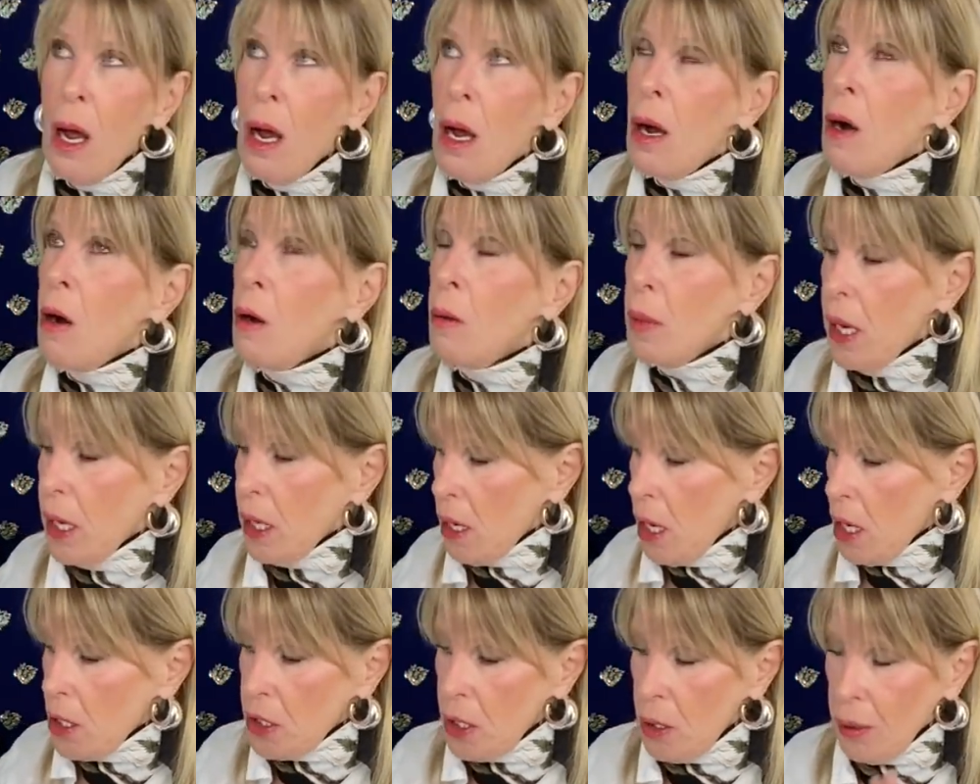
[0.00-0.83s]
Oh my
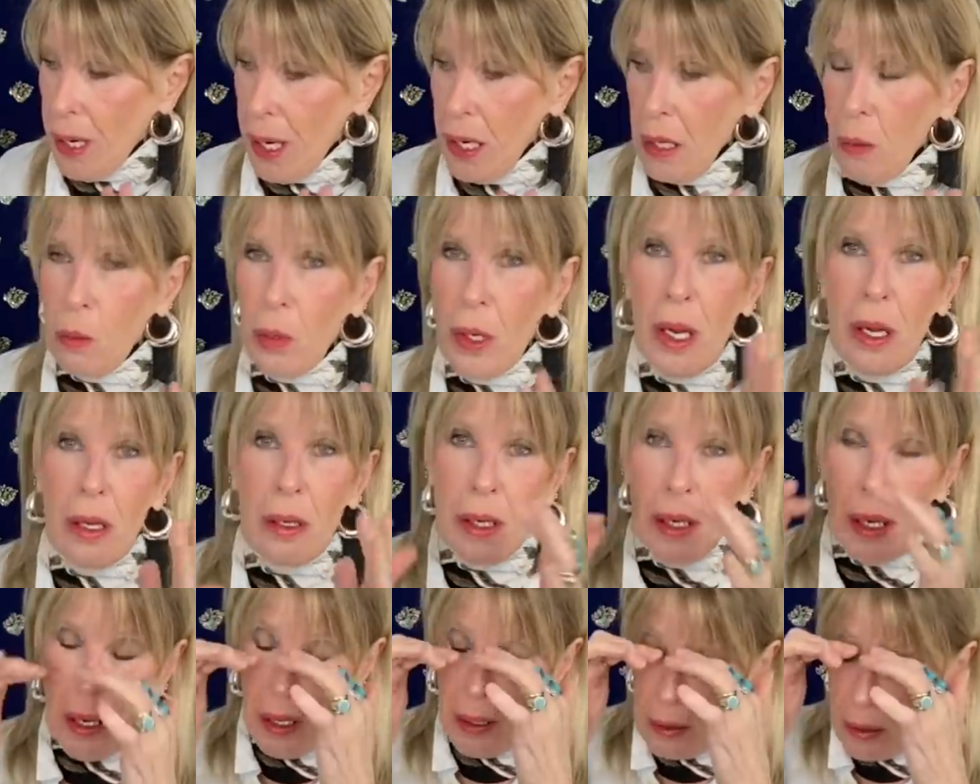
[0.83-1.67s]
gosh. Okay.
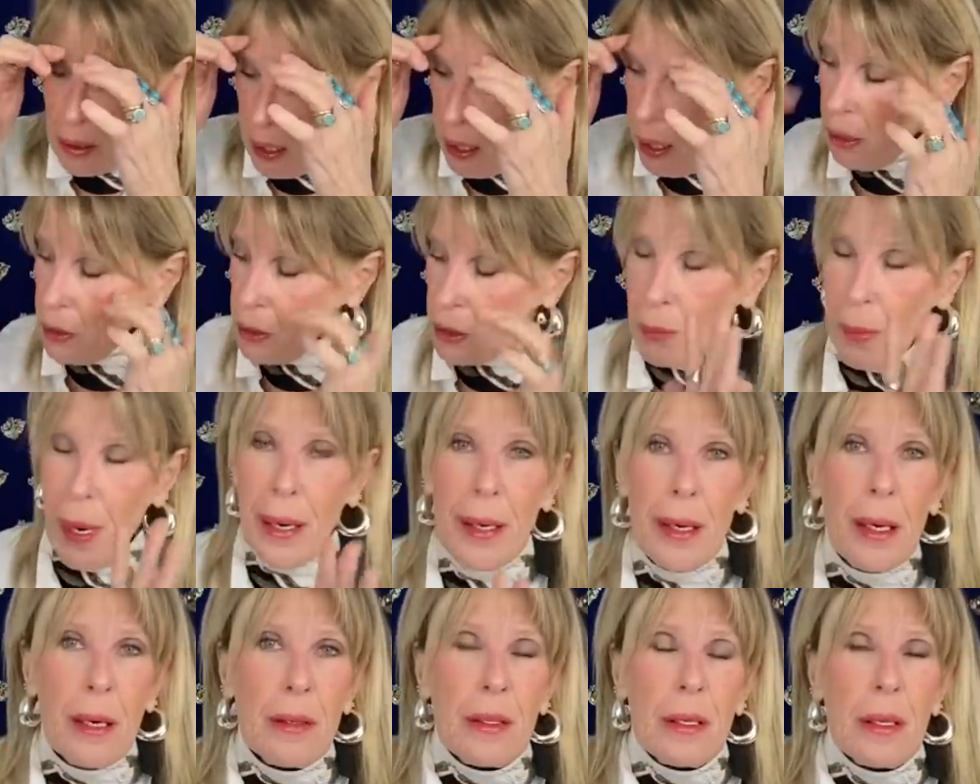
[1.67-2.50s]
I'll do my
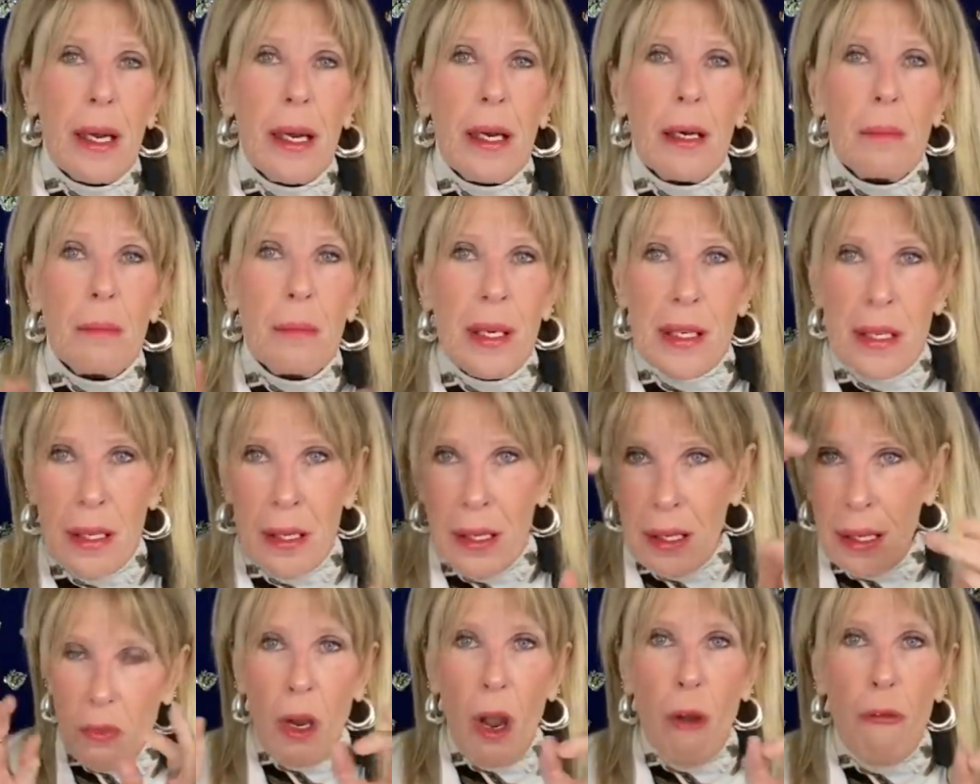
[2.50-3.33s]
nails later.
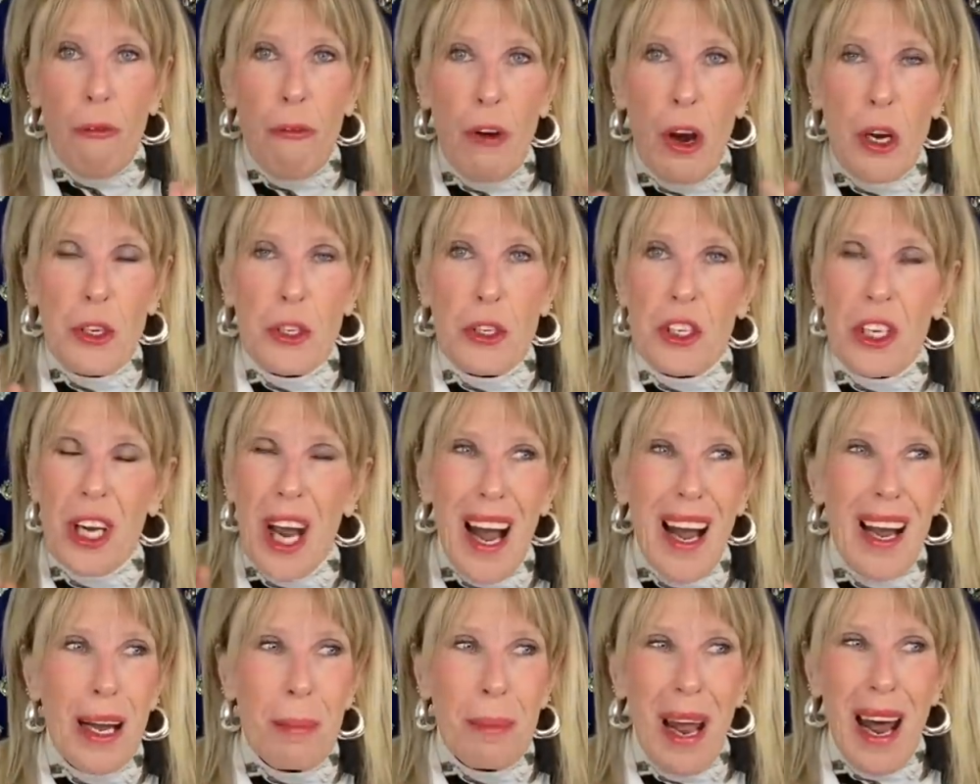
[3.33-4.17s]
Missy, first,
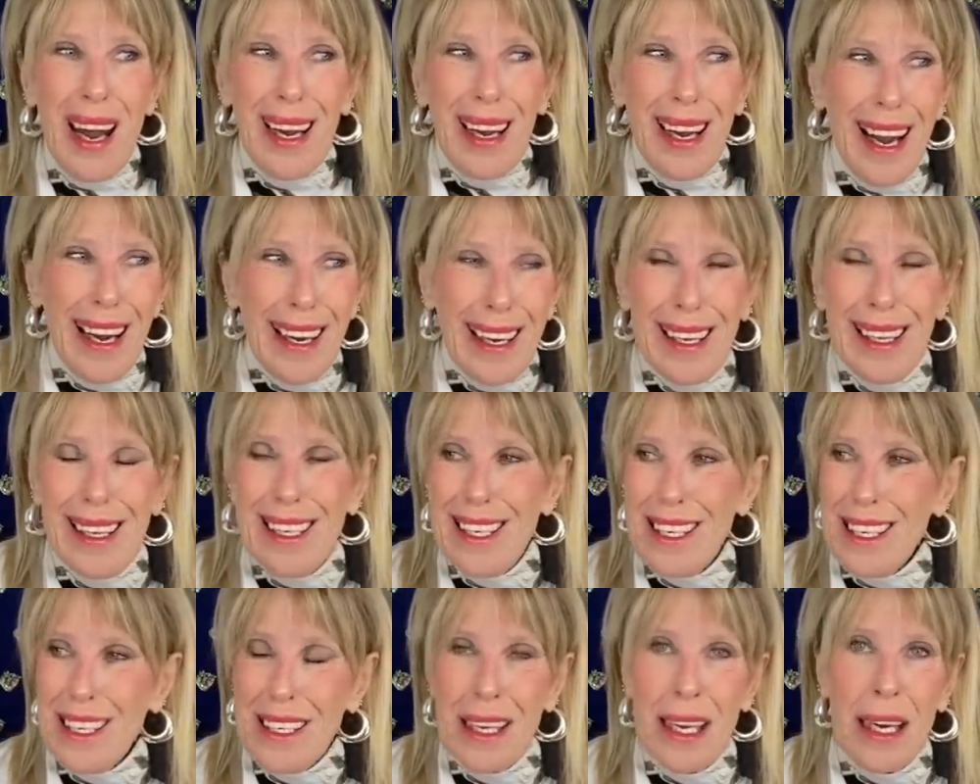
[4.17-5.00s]
I am not liking
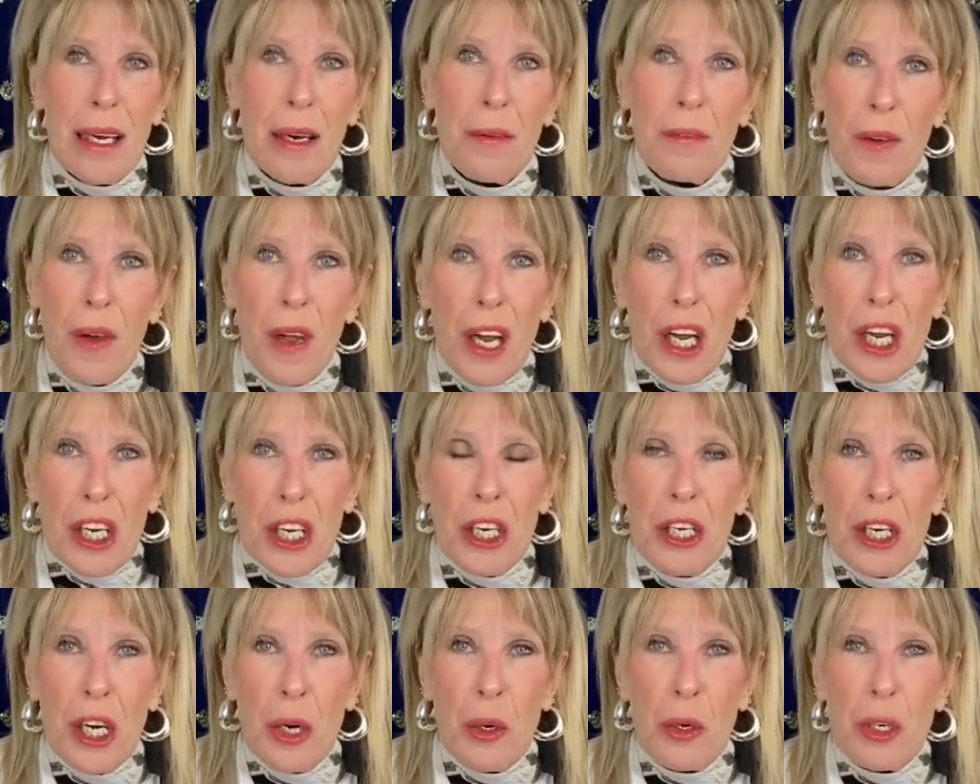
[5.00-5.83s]
this thing of,
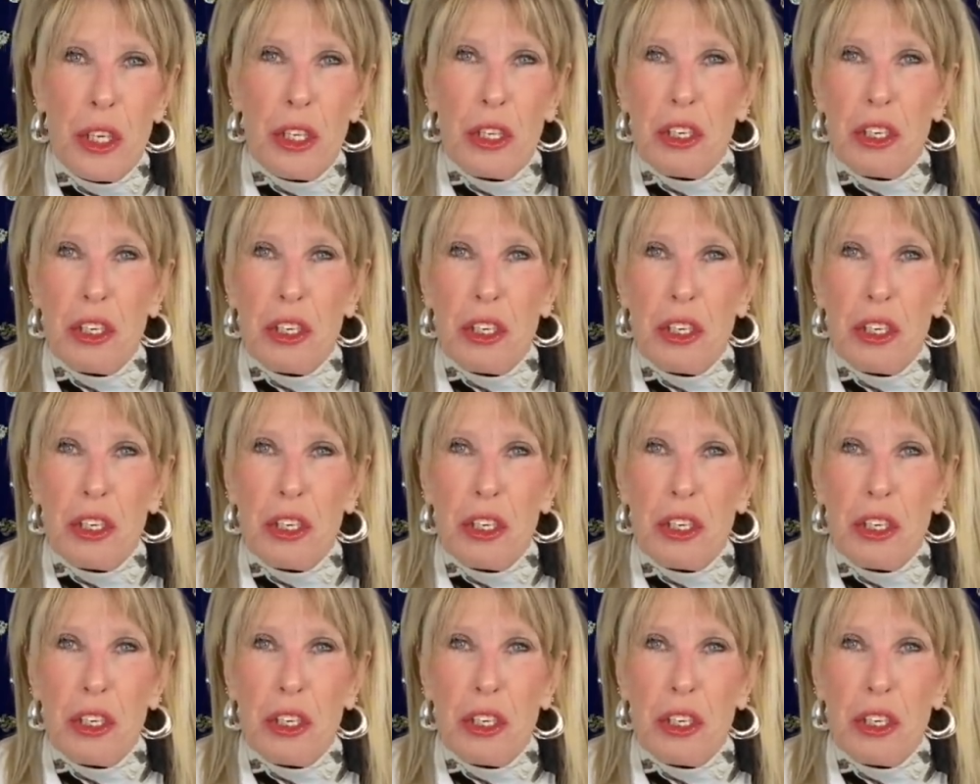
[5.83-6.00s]
you know, you're